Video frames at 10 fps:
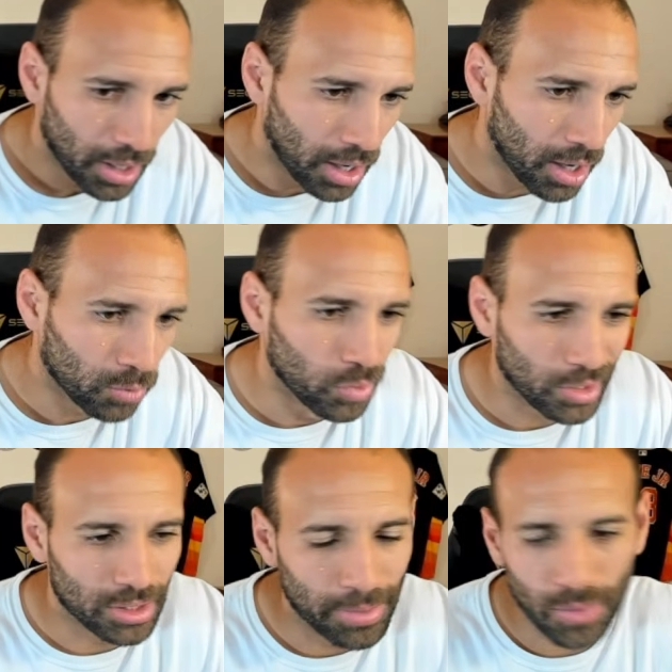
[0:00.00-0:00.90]

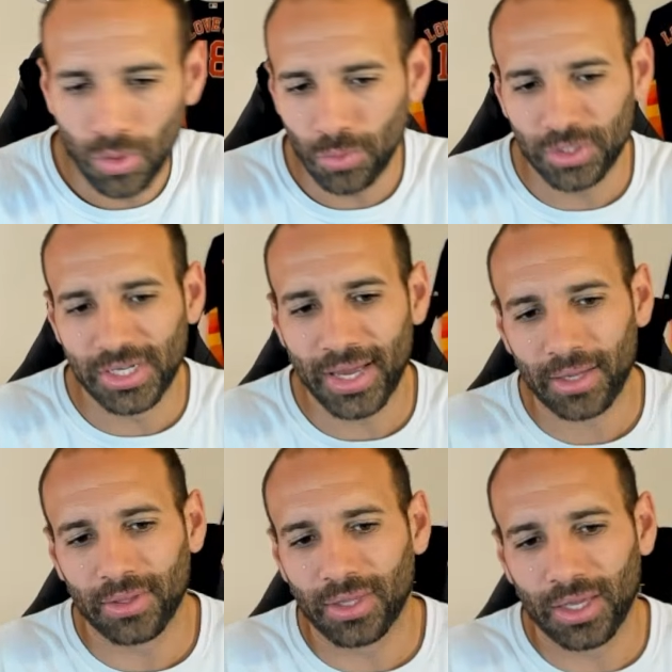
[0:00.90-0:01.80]
Rook to b1 would check,
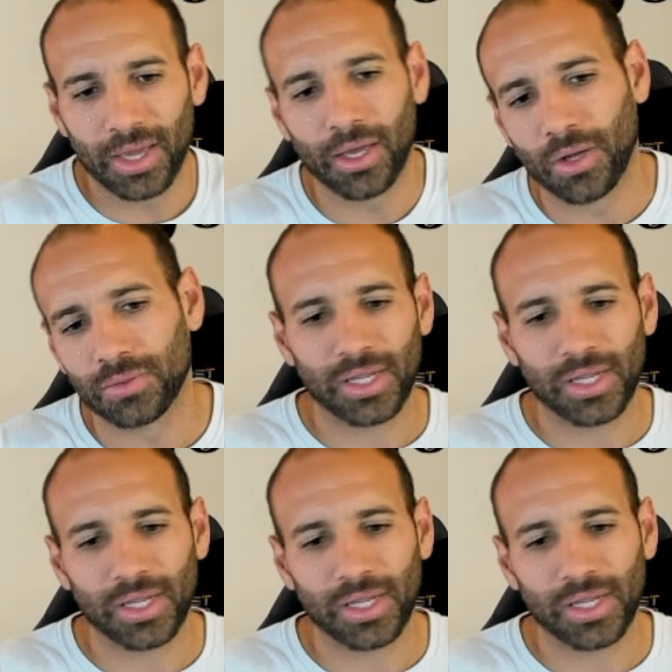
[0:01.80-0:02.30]
and then the king goes to